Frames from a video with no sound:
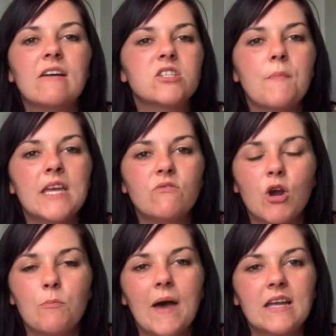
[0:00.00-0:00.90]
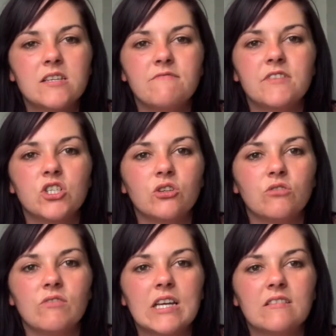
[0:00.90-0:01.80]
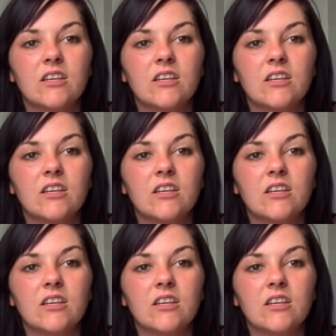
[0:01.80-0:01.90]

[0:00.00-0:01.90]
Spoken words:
to make your own pattern for dungarees,